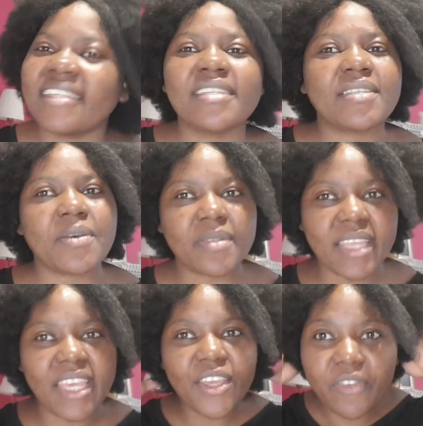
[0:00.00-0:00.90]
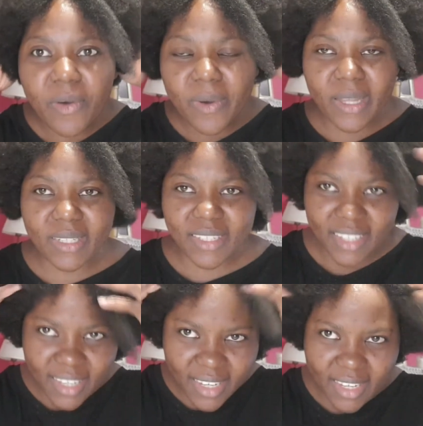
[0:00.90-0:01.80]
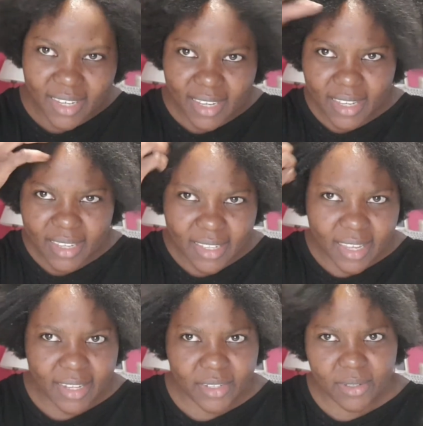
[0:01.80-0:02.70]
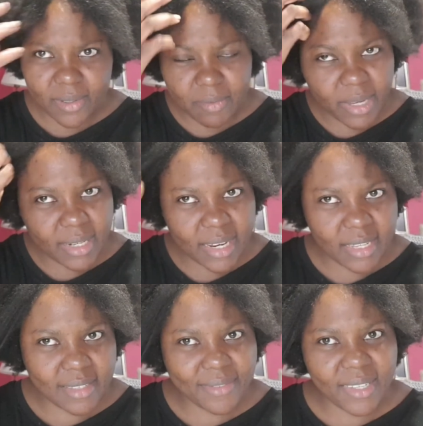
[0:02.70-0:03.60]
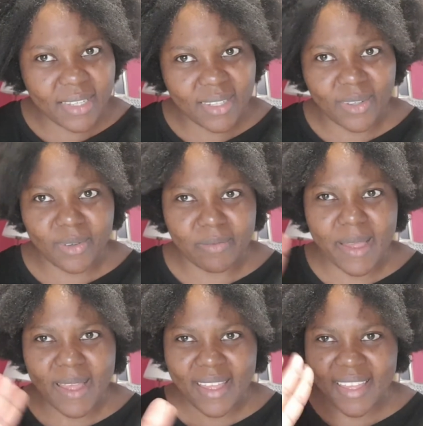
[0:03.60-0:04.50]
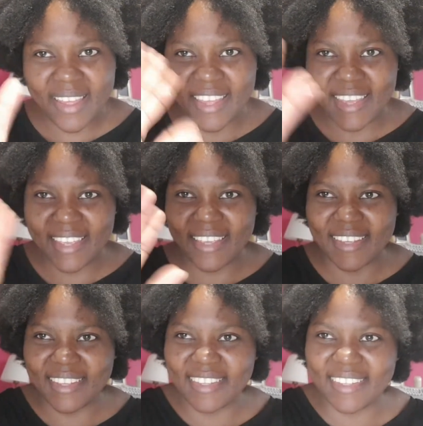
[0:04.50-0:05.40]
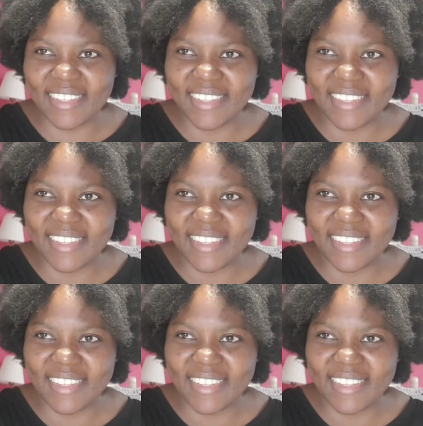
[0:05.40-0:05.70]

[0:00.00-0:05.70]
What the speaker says: So thank you for watching, and catch you in my next video. Bye.